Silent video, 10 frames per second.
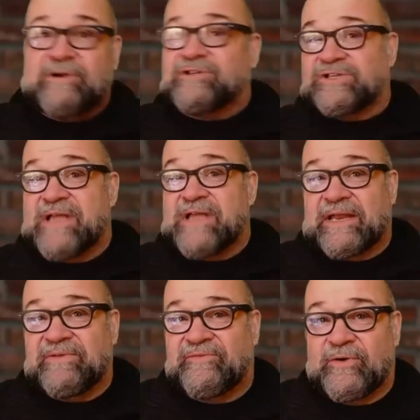is just
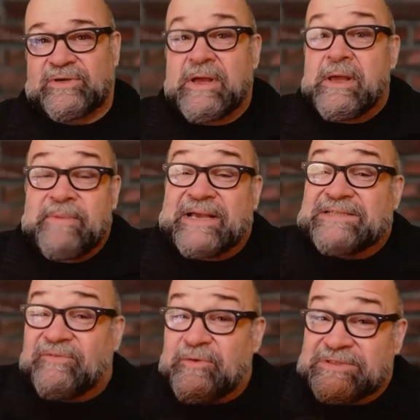negatively focused, because
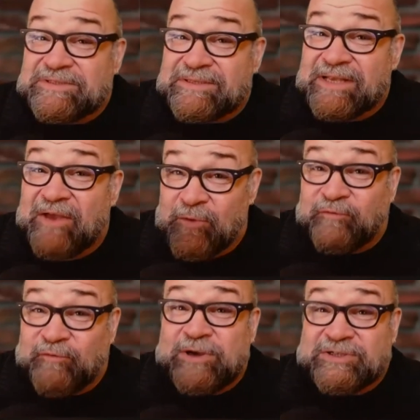if you were
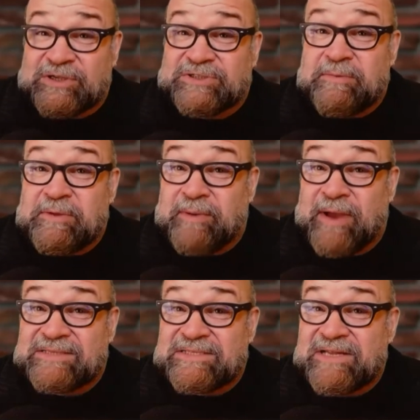focused on something
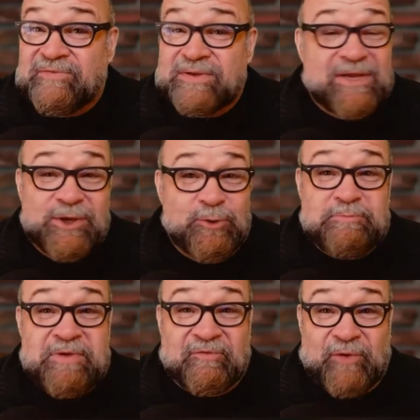positive, you
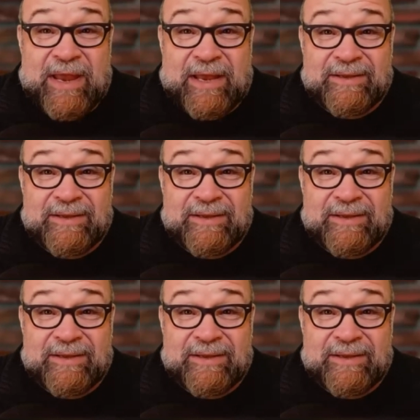wouldn't be afraid.